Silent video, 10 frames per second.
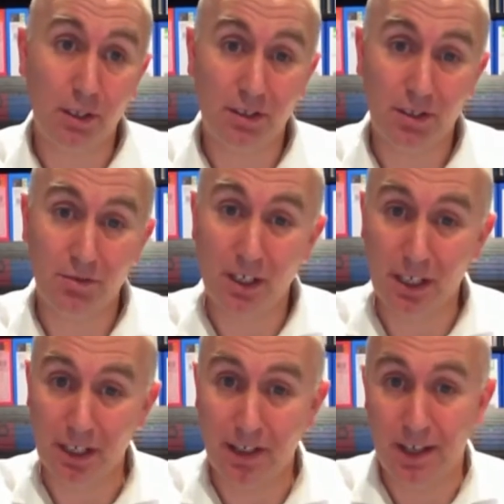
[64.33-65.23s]
So
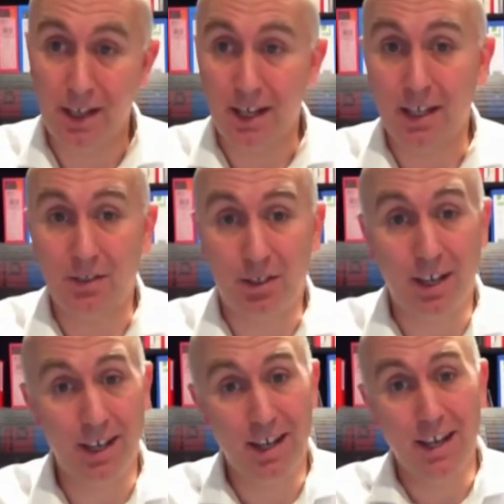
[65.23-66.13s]
really, it's
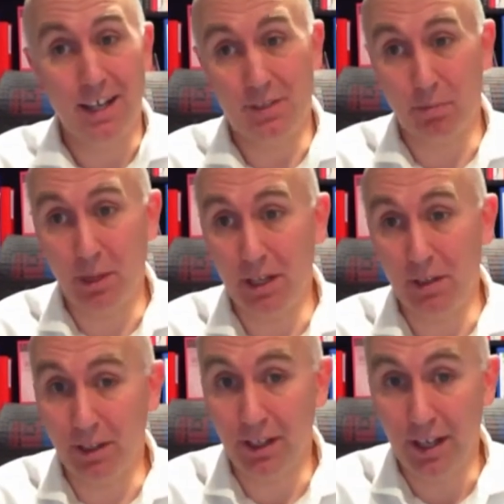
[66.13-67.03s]
a bit of
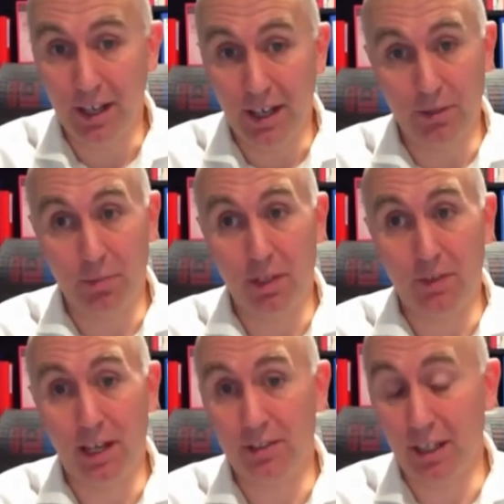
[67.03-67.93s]
a
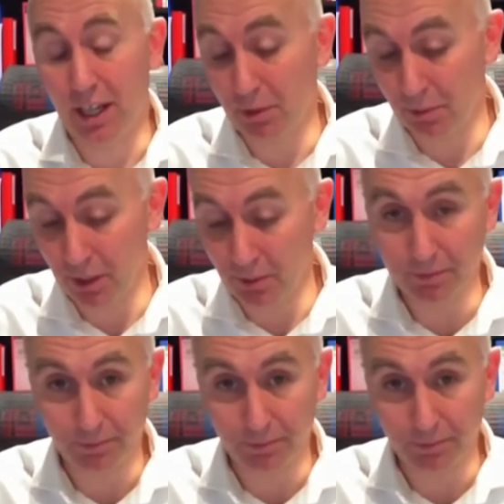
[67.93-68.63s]
guessing game at the moment.